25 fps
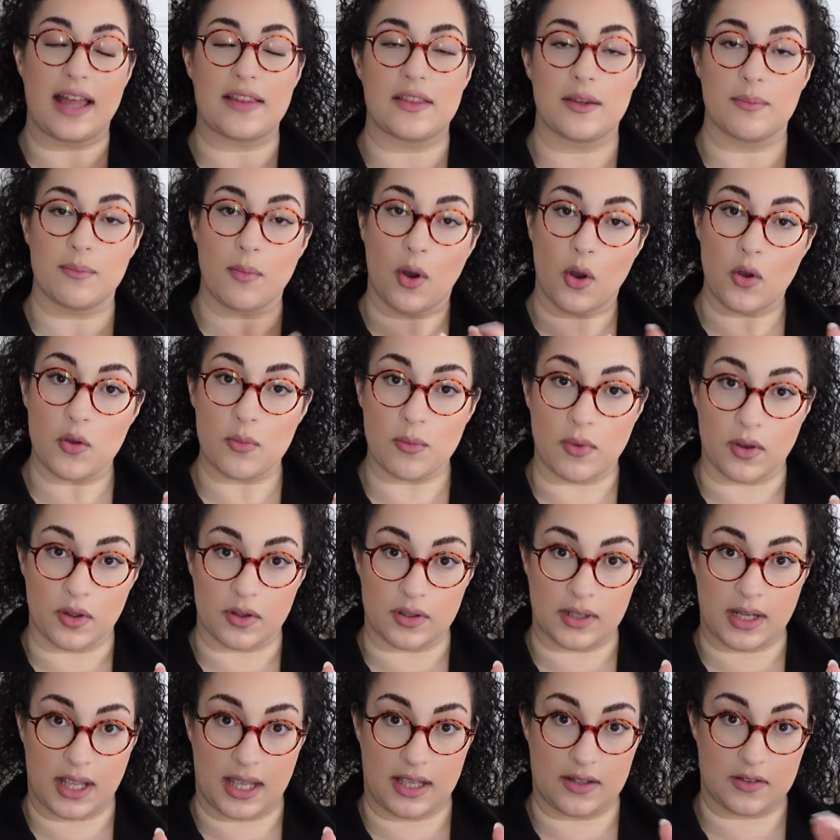the
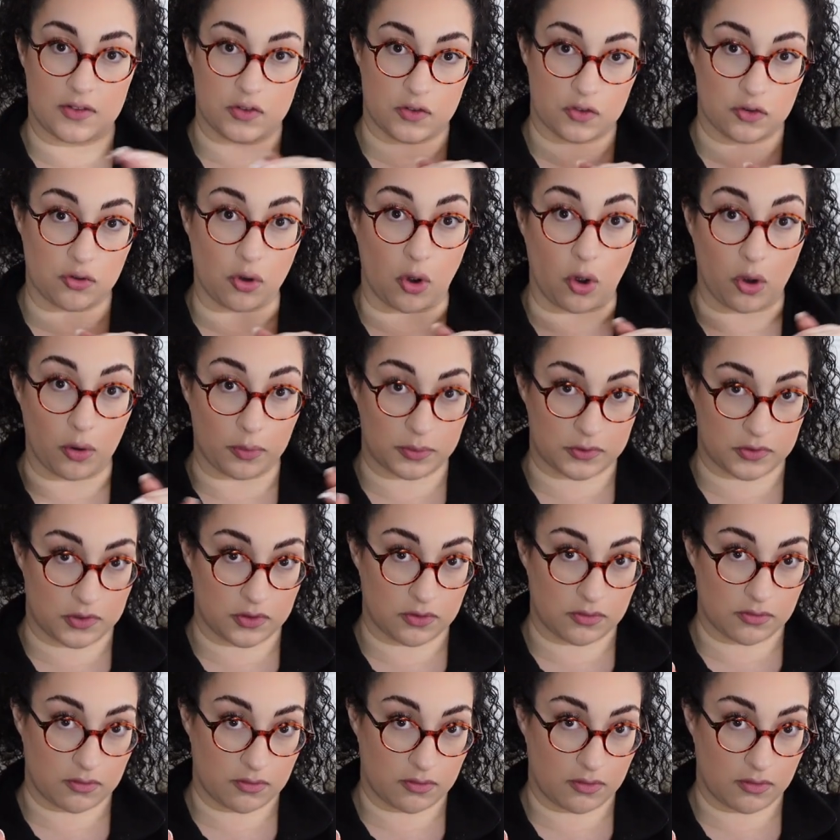moment, it's stopped.